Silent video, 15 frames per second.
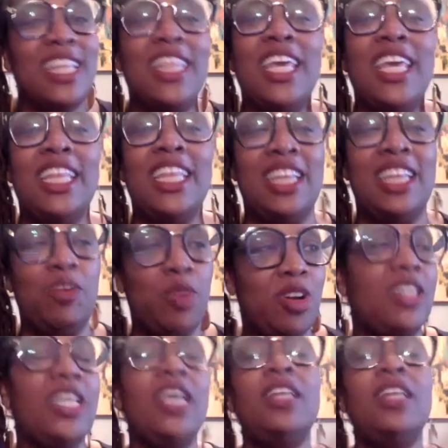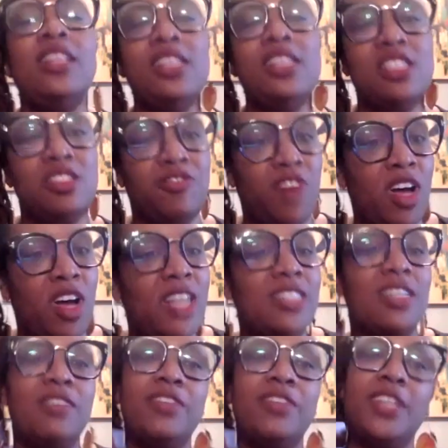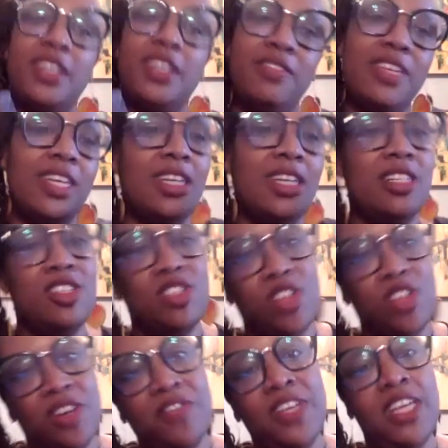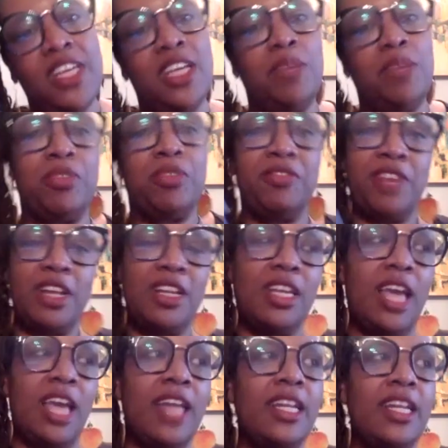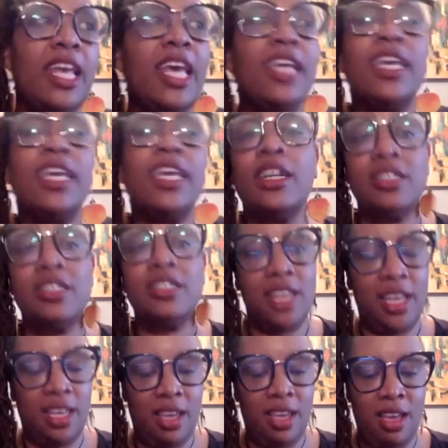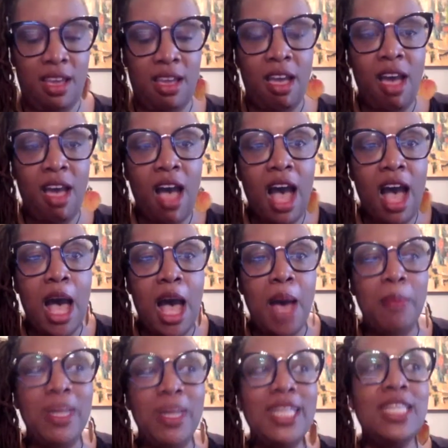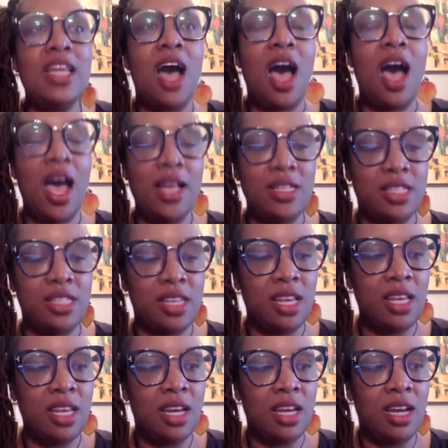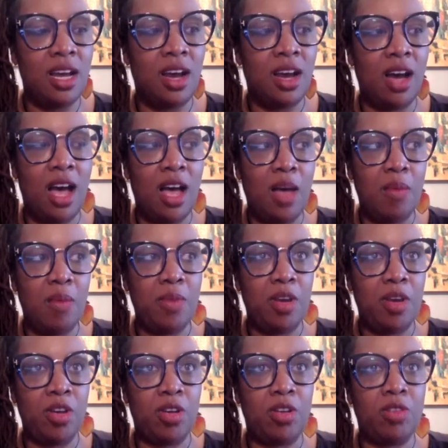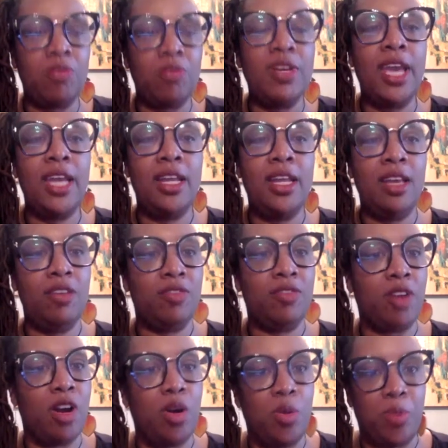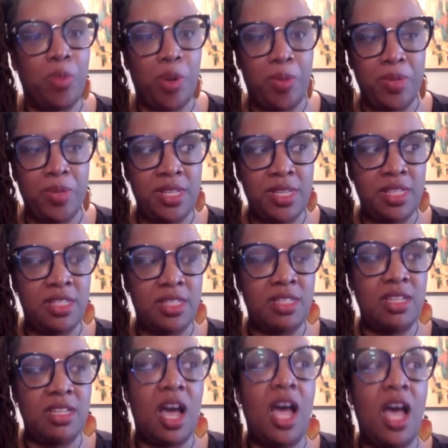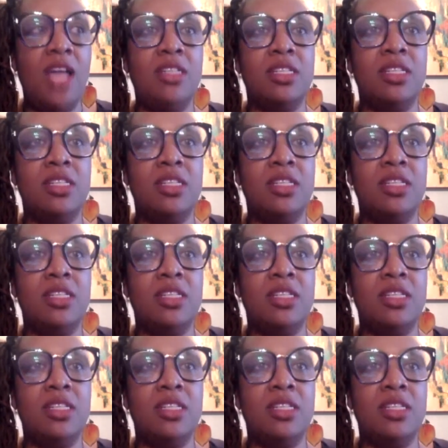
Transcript: thing that we're an endless font of giving and serving and, and, mm. and caretaking, mm. um, not um, creating for our own purposes, mm. not